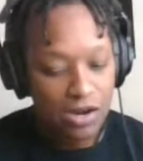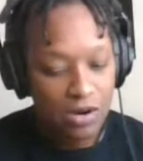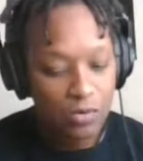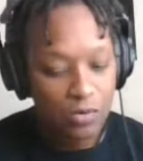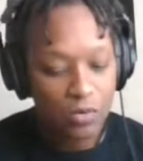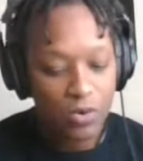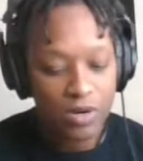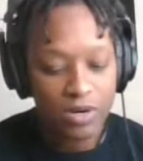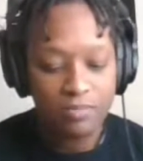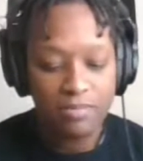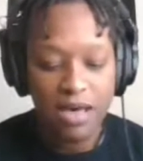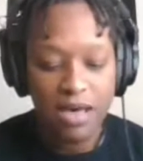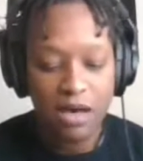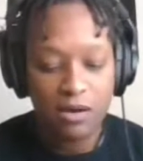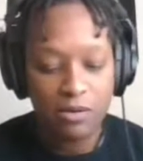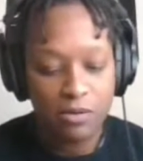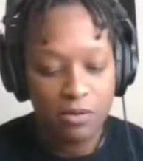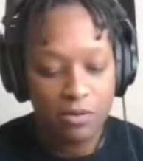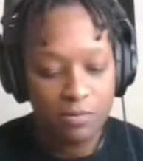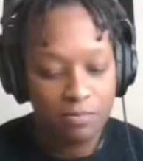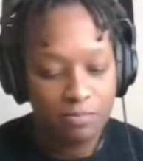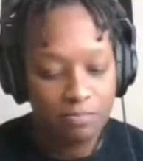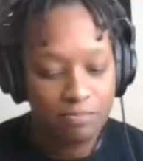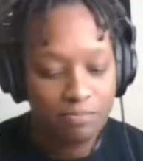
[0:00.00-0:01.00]

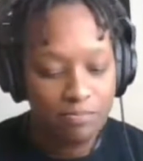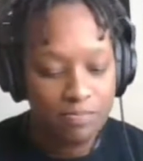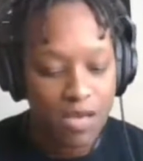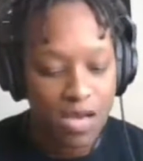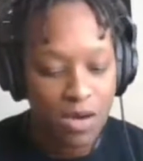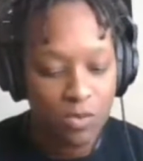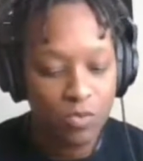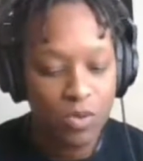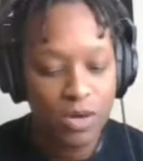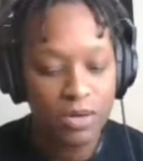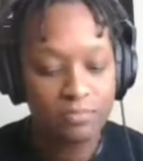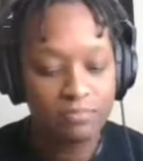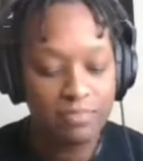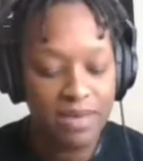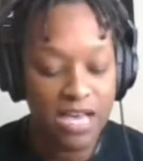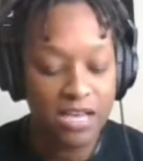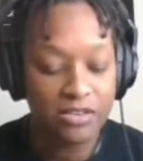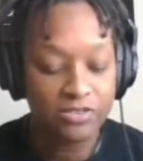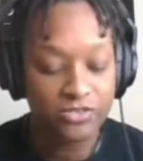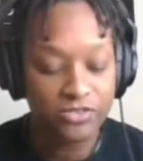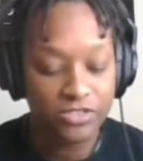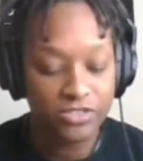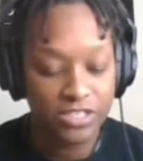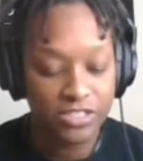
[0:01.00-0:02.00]
What
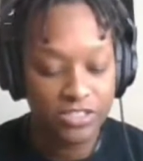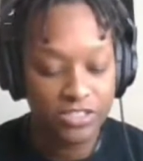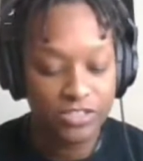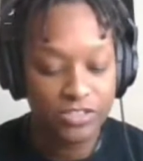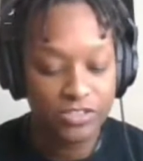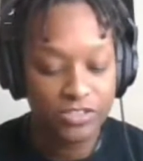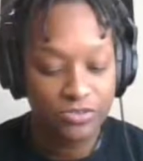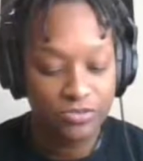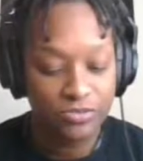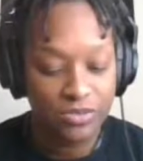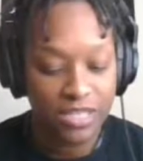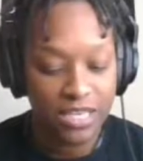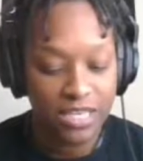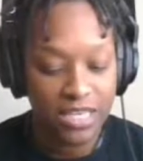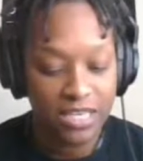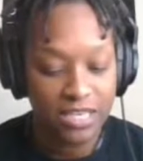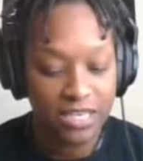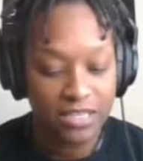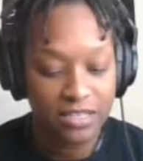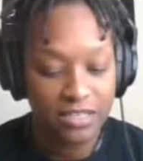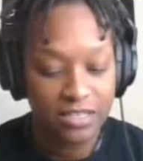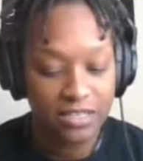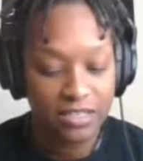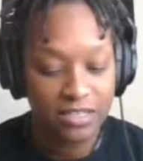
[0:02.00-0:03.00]
boundaries do you
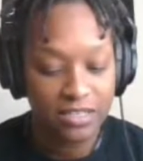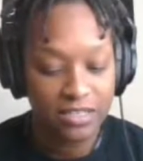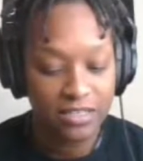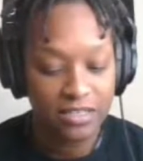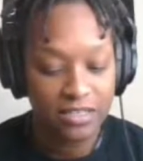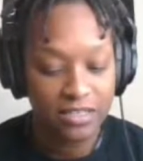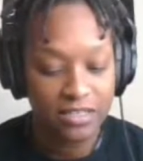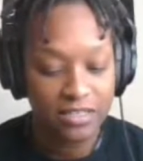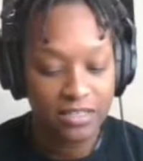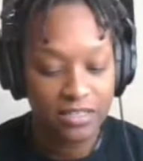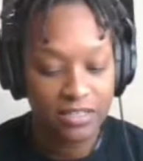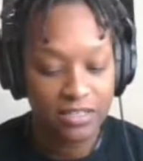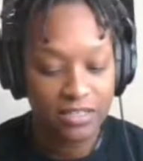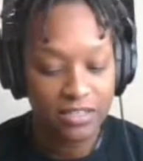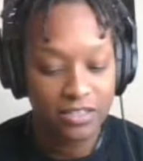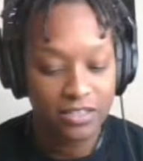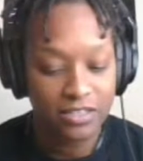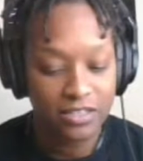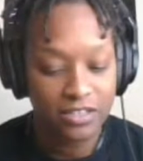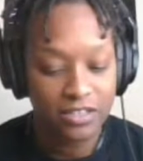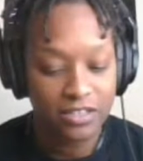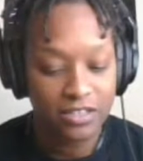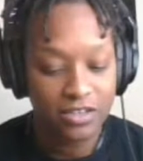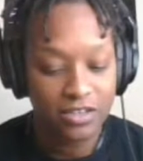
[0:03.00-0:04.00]
think
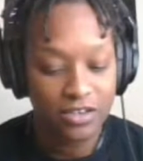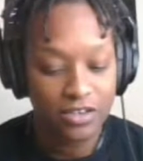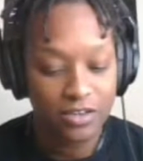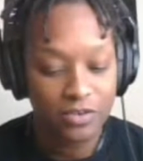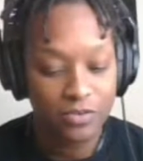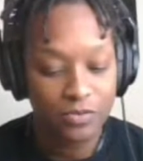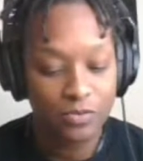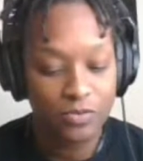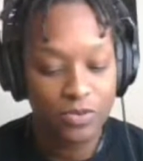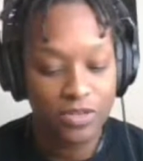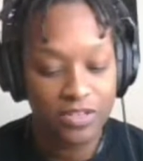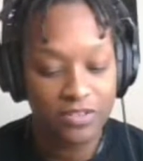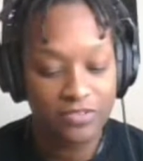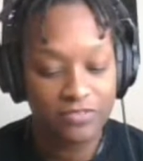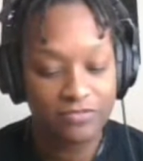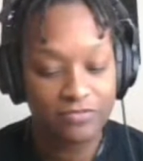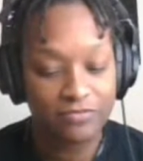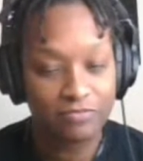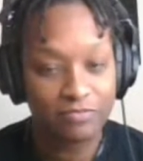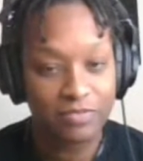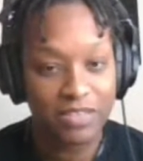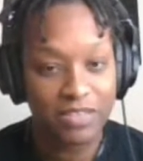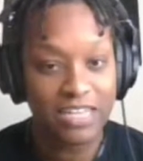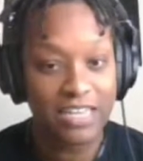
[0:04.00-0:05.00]
would have
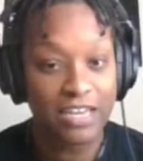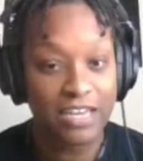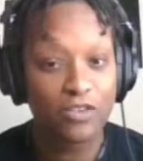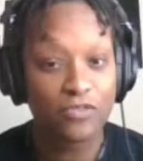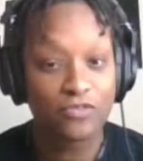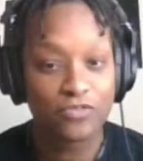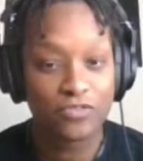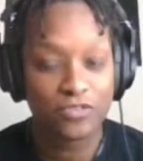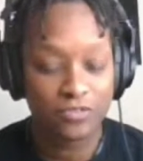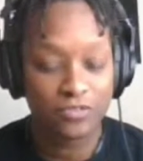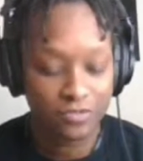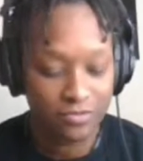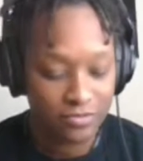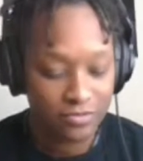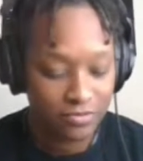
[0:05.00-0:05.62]
been helpful?